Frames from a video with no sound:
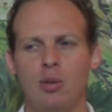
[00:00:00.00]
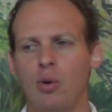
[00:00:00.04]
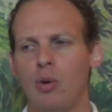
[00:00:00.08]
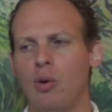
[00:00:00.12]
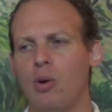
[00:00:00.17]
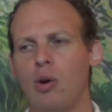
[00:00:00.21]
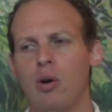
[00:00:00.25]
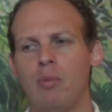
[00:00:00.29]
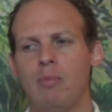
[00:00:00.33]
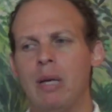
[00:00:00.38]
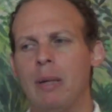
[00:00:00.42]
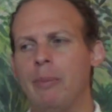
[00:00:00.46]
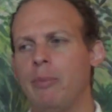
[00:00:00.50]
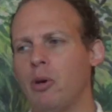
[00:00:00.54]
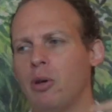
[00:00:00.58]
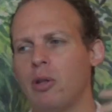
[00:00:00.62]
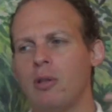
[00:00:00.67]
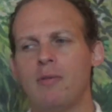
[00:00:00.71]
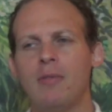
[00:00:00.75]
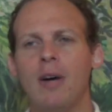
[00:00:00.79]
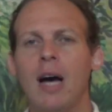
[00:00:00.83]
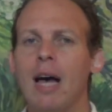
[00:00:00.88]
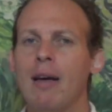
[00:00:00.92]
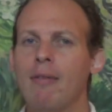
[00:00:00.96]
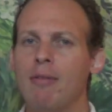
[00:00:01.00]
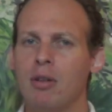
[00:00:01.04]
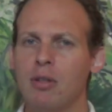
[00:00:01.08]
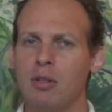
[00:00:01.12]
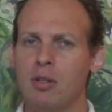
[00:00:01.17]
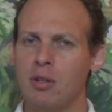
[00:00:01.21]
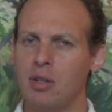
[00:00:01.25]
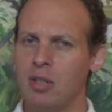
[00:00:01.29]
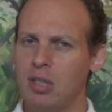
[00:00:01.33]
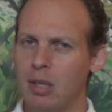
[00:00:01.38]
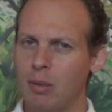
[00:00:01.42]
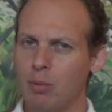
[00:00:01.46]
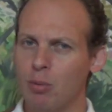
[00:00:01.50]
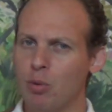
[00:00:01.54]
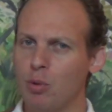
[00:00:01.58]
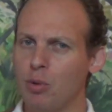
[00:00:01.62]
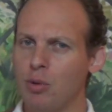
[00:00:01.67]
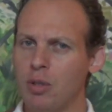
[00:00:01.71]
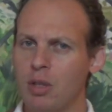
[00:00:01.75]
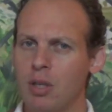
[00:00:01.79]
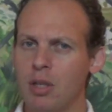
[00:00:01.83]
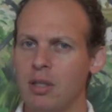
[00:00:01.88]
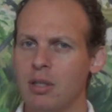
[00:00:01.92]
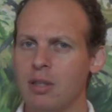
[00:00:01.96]
or maybe on Fiverr there are some
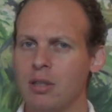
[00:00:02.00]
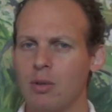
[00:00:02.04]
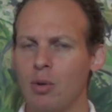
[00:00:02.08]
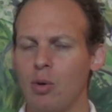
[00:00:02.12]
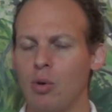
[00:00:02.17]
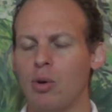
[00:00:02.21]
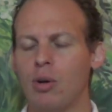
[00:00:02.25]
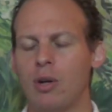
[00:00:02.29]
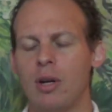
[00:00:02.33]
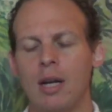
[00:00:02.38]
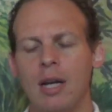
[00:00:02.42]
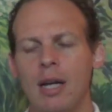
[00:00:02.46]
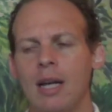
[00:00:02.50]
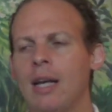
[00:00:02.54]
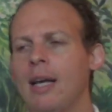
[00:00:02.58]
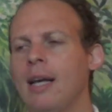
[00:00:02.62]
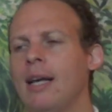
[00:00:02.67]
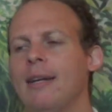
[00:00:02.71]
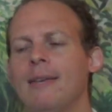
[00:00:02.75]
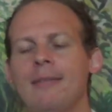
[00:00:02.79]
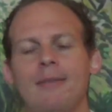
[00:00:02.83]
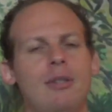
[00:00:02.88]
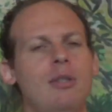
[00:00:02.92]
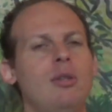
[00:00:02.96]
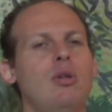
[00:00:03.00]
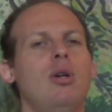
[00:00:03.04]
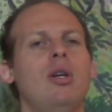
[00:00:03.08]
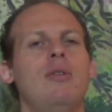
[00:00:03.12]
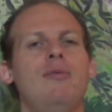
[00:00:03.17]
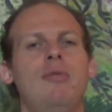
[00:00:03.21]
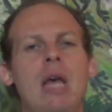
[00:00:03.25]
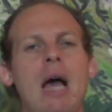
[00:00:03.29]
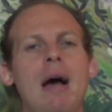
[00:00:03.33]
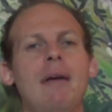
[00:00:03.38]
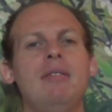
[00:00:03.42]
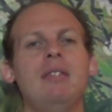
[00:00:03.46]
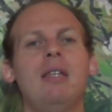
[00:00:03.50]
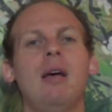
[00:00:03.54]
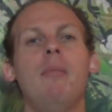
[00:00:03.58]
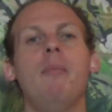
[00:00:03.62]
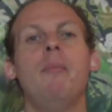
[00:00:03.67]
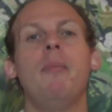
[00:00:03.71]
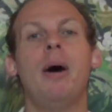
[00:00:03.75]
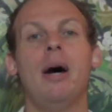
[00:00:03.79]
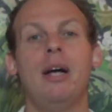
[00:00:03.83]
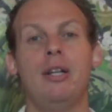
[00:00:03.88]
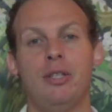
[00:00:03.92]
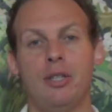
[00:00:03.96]
good gigs, or if you have
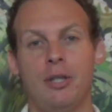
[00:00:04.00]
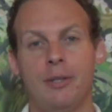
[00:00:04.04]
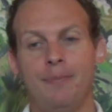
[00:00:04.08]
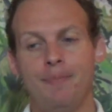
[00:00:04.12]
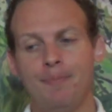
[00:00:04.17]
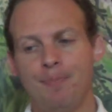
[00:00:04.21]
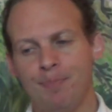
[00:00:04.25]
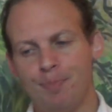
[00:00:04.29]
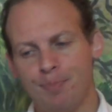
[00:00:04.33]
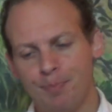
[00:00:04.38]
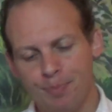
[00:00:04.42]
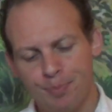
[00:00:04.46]
some budget,